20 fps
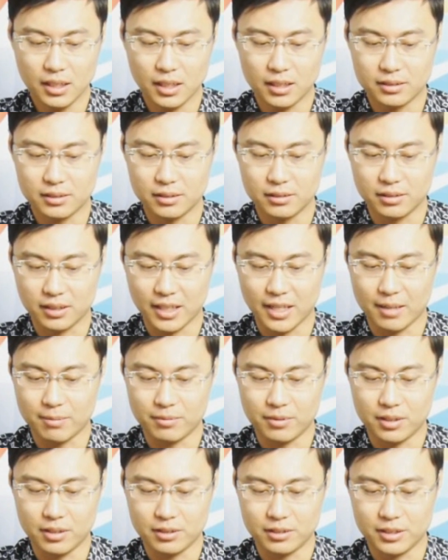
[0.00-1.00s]
also
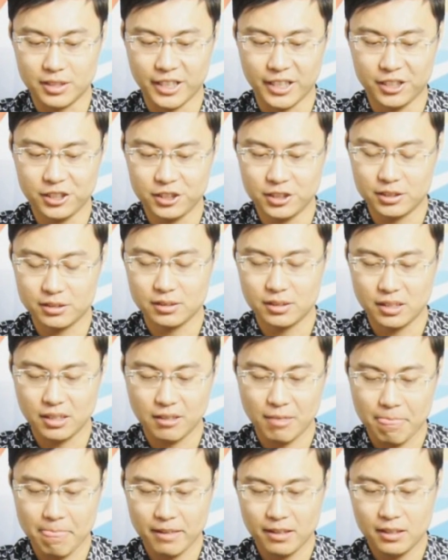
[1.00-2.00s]
camera change.
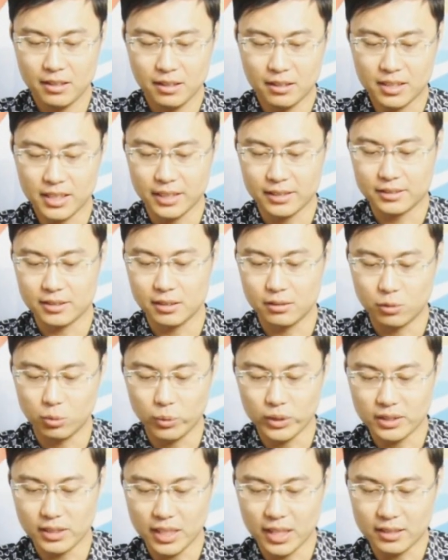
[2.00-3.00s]
Okay, so
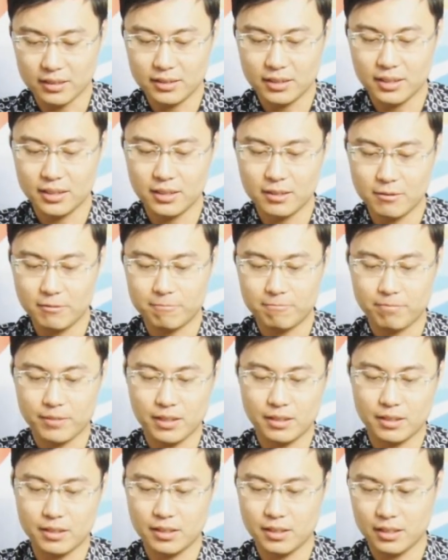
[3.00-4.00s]
what's on the
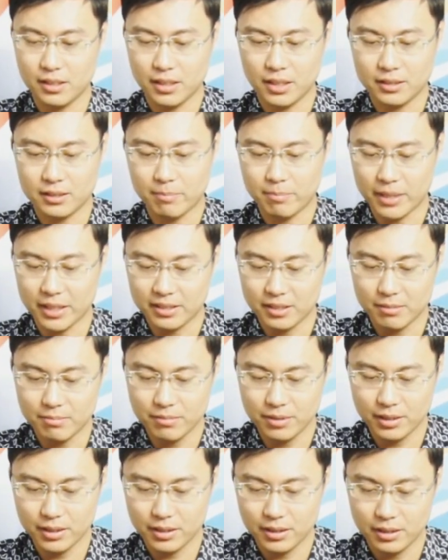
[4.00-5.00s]

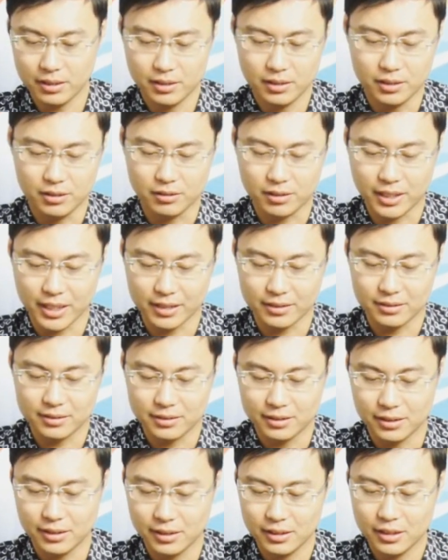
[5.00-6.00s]
button? You can
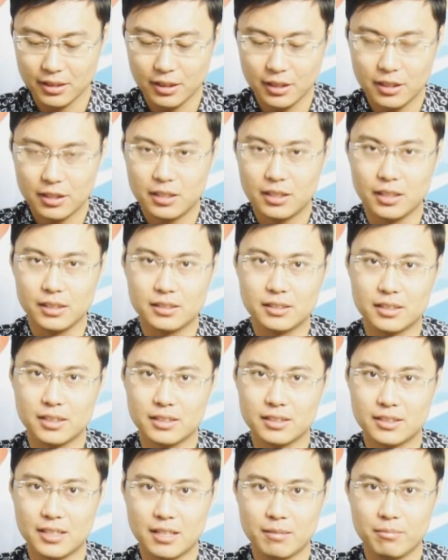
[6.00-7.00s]
see it's
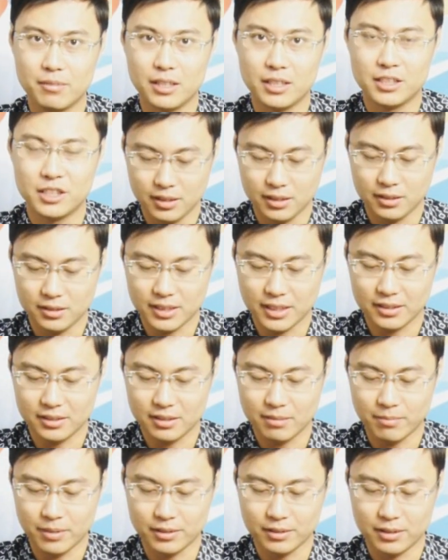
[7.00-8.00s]
some
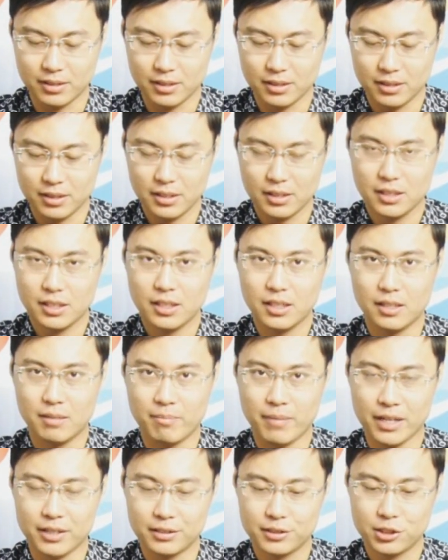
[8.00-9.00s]
adjustment
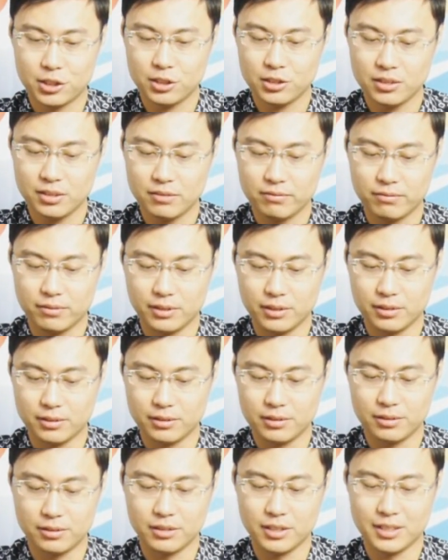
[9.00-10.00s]
method for
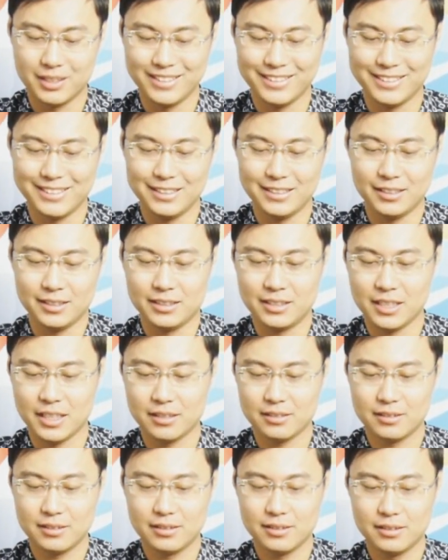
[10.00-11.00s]
you to
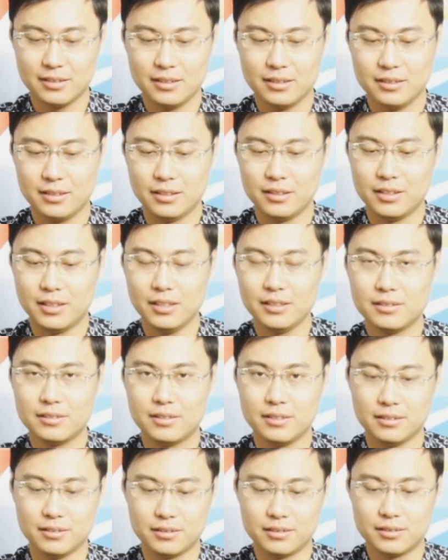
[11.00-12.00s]
adjust the
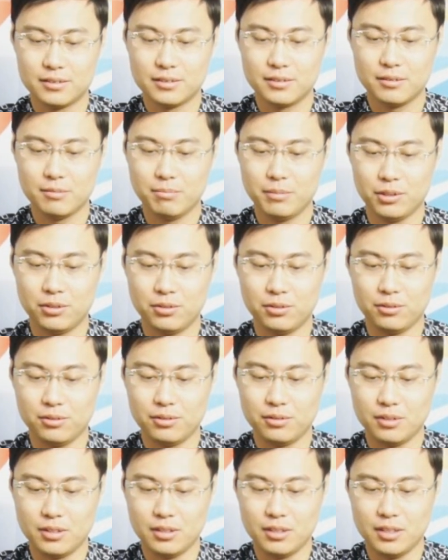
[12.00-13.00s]
distance
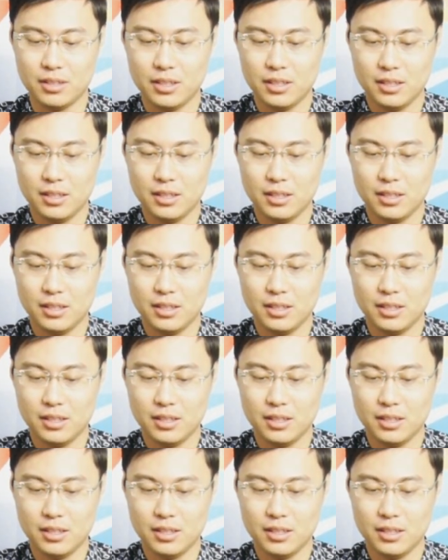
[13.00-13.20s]
between